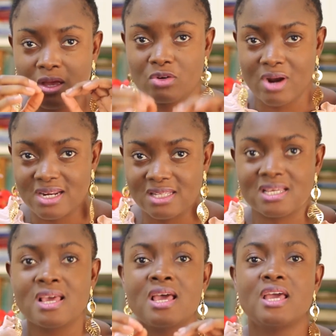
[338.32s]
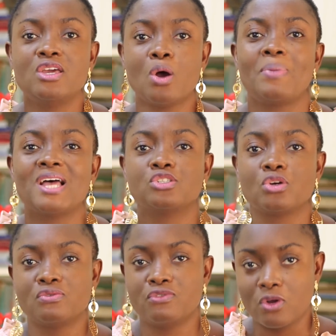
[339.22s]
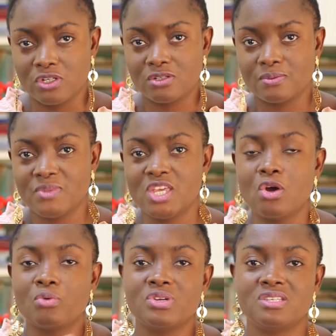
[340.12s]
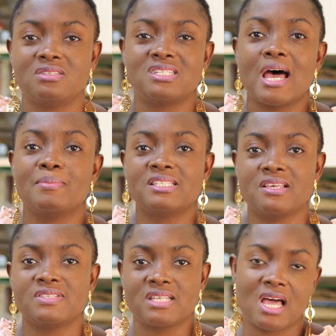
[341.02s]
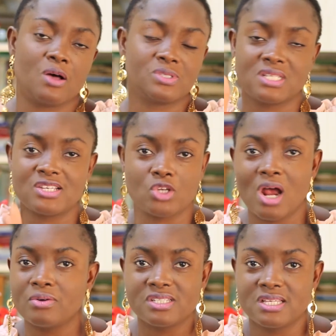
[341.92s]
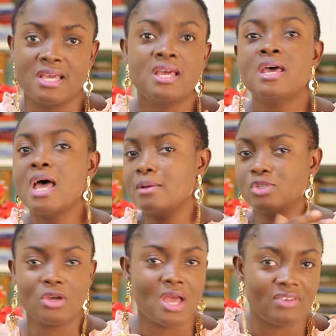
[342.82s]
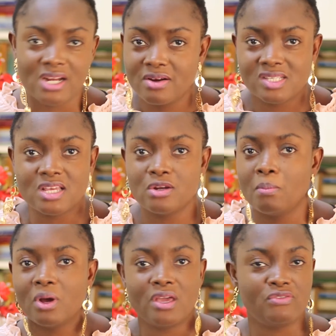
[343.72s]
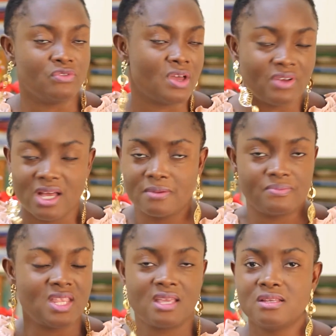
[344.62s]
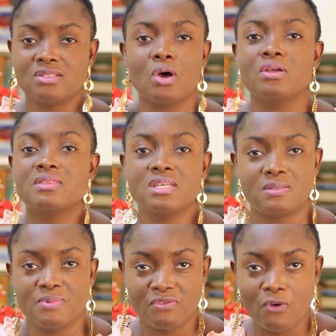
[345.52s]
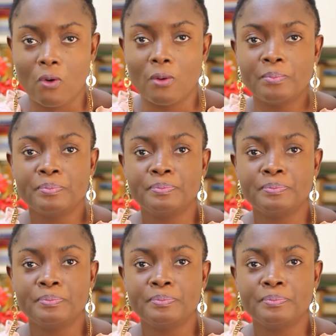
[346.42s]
credit in your pension fund, in your retirement savings account. That's your RSA. I'm sure you have an RSA number if you've ever done this before.